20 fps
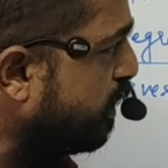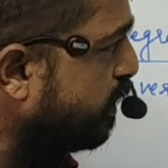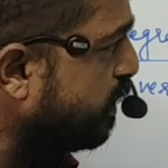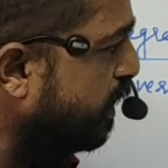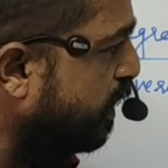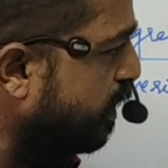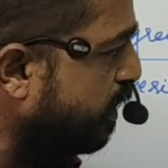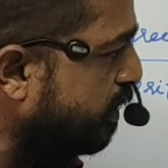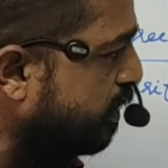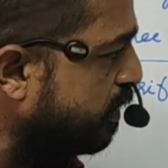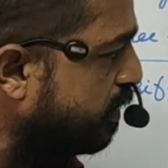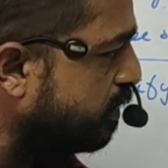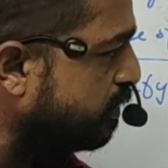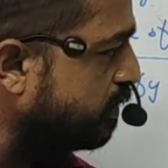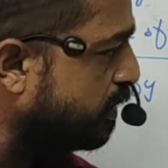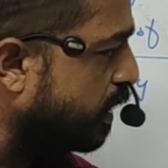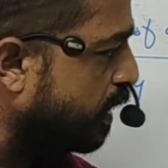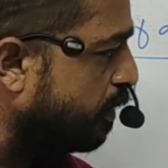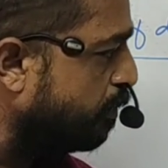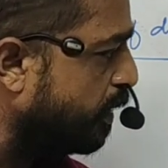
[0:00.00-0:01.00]

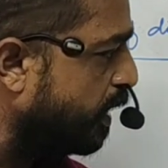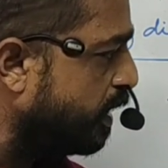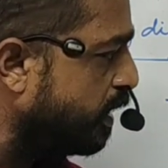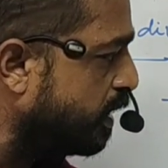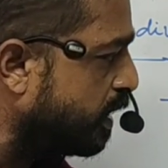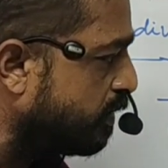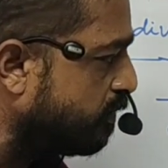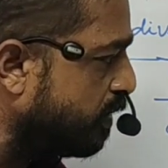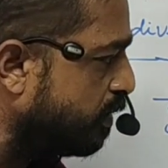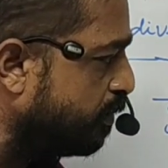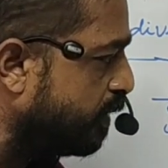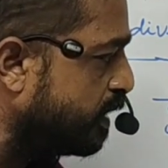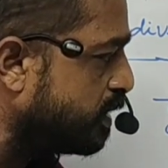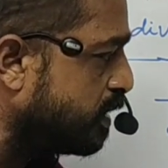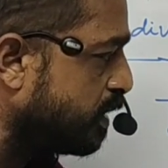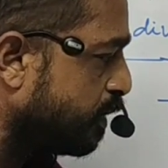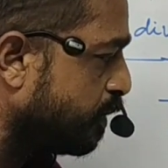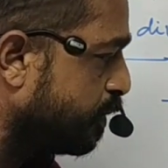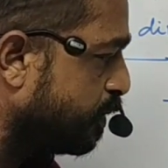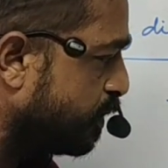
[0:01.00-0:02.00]
then the remainder will be
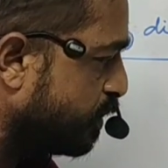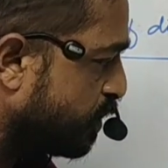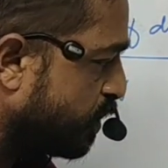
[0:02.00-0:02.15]
0.